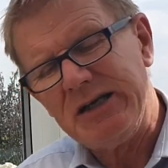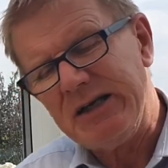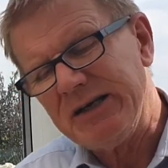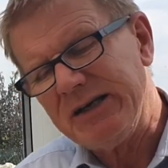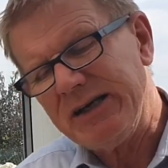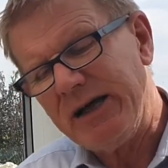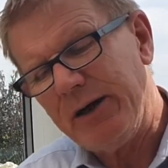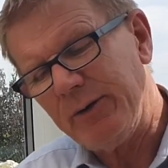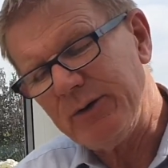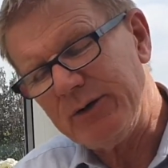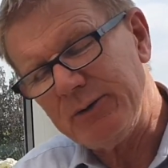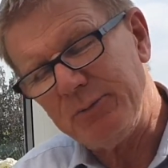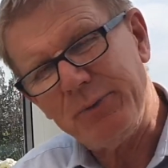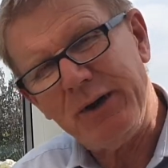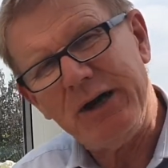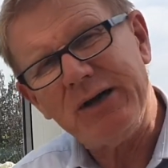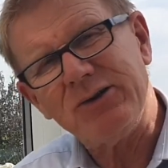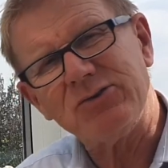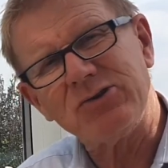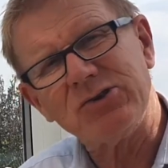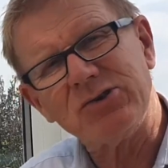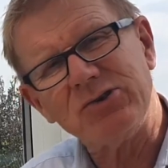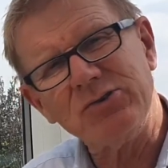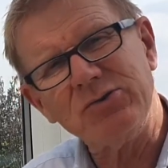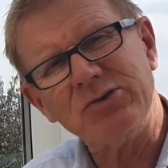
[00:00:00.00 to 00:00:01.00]
Now in
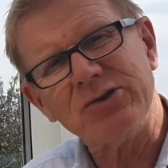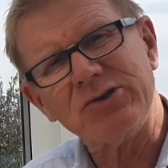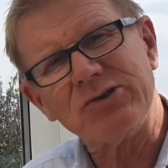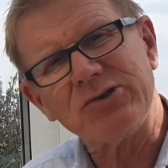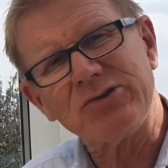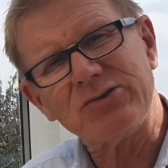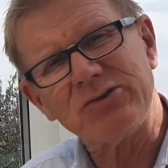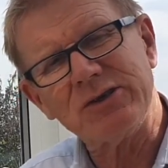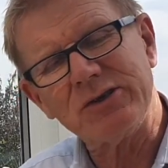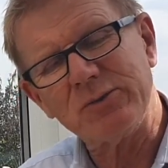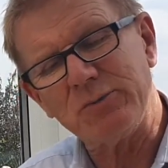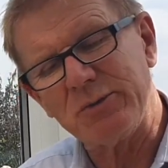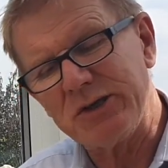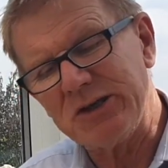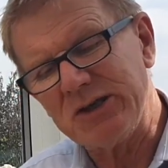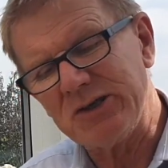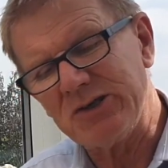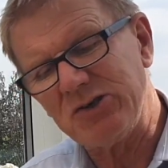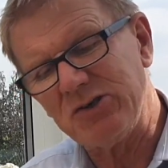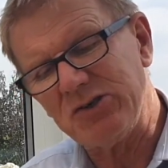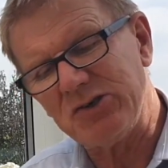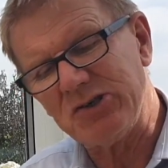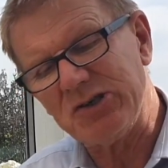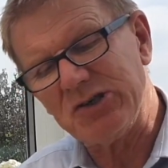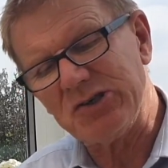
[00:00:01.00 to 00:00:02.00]
about 2 to 3 weeks
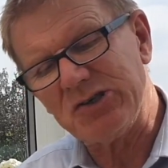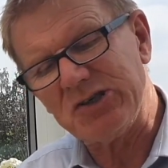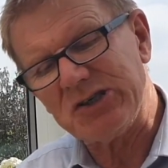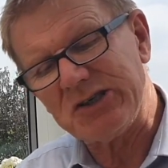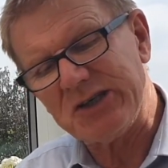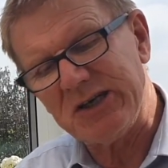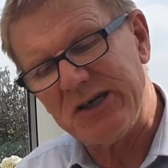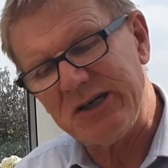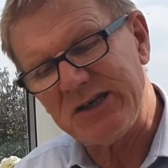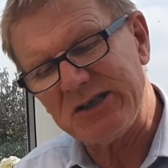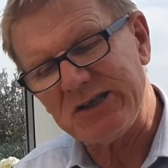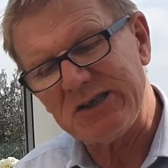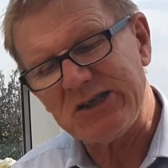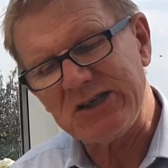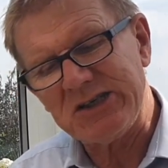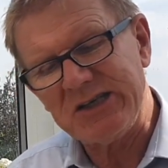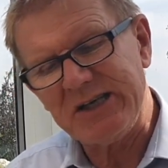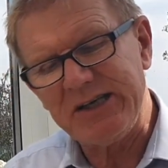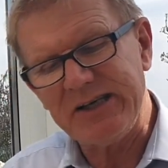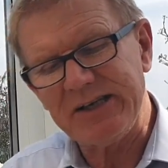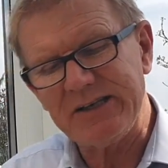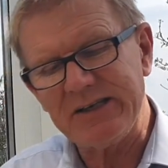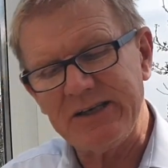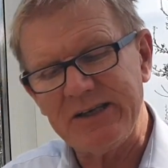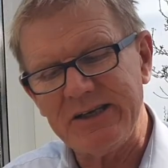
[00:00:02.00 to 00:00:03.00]
you should start
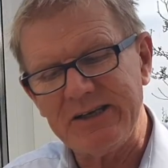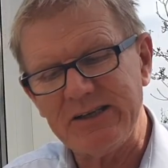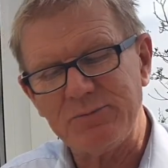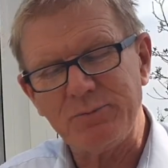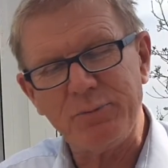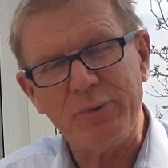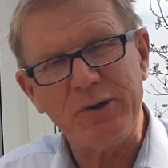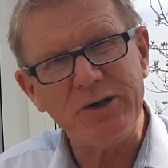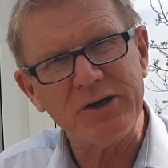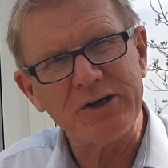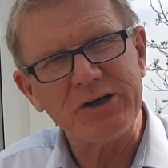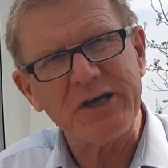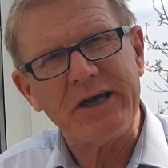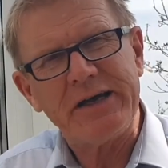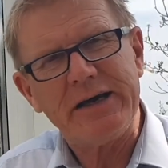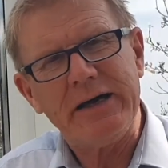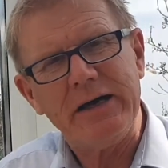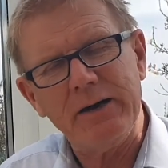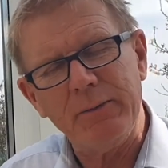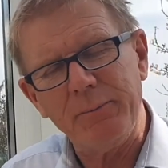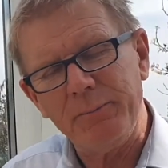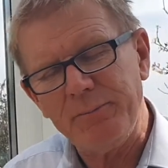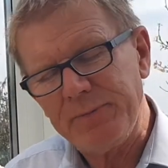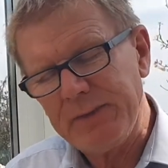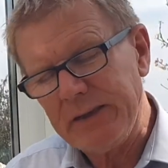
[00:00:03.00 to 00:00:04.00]
seeing these perking
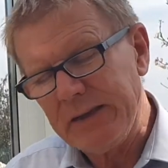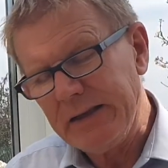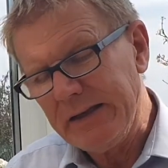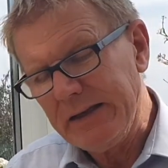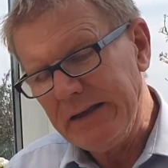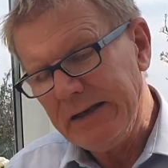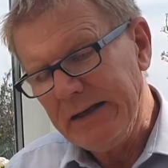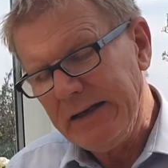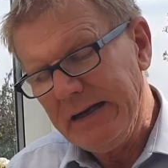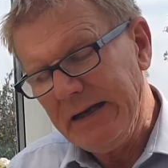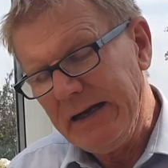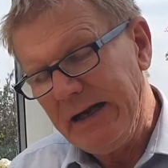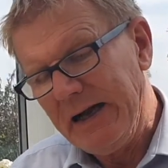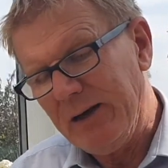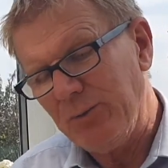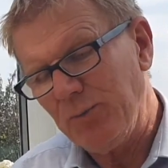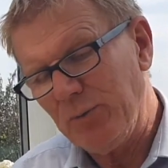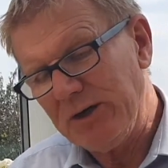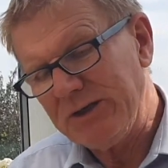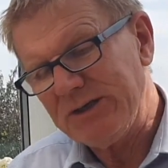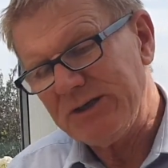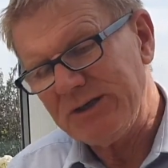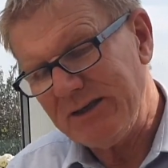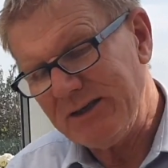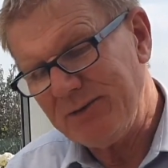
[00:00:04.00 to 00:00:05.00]
up, and
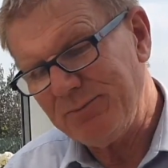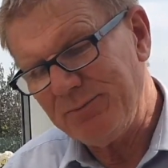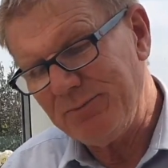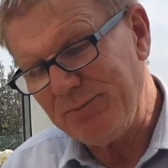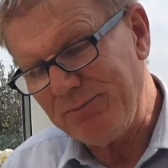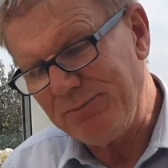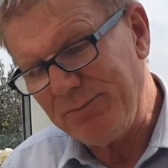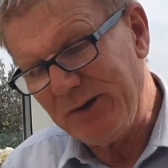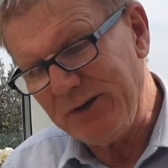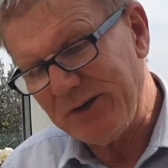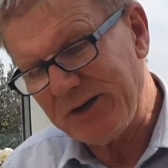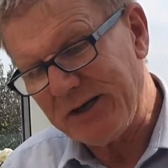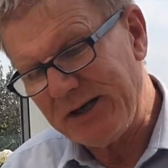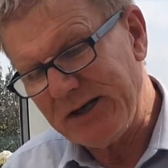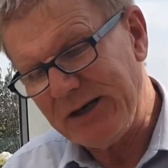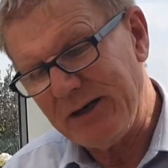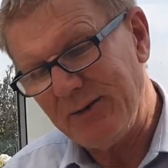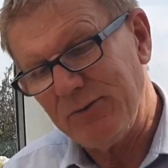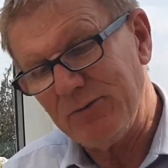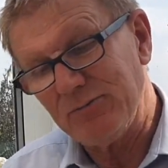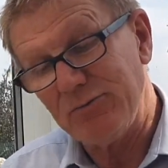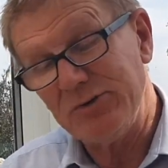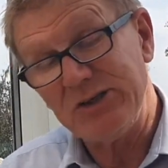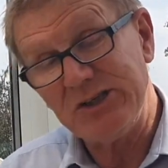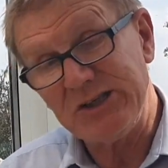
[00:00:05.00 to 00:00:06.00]
once they're perking up,
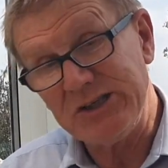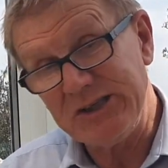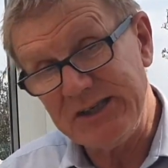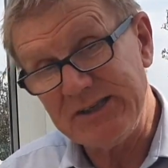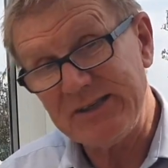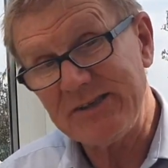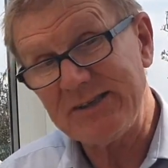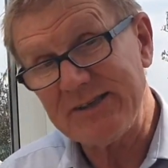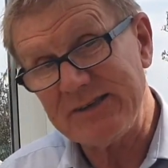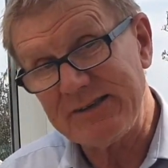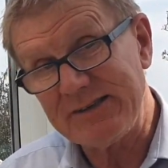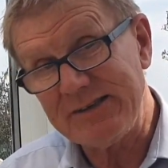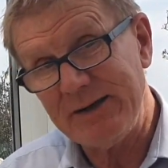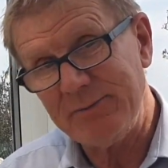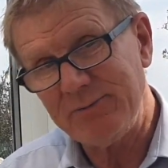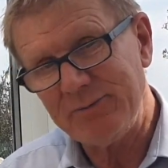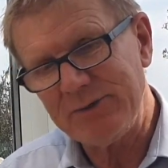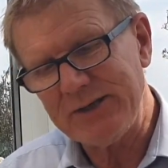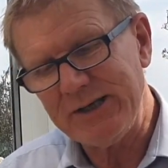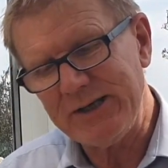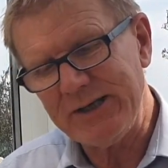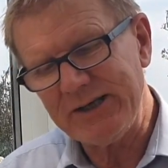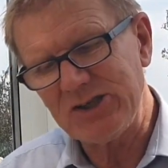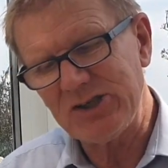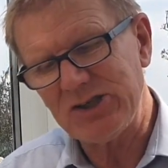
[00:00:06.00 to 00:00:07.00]
resist the
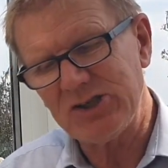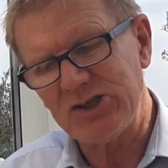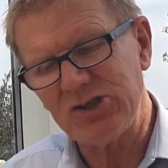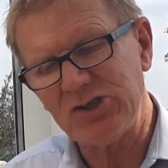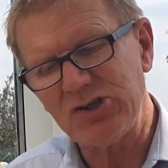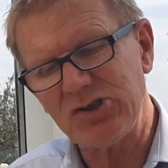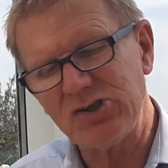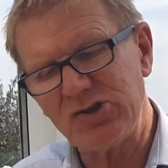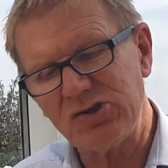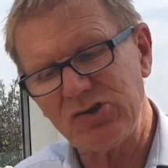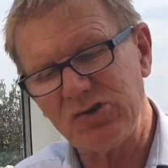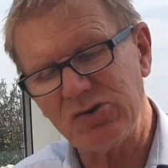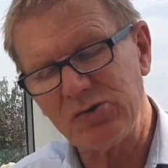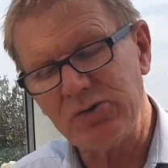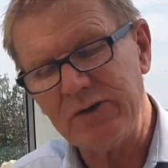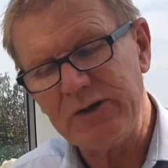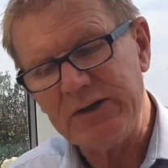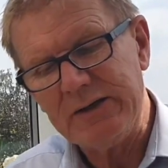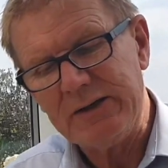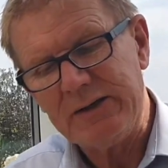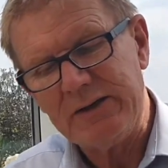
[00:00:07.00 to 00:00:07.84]
temptation to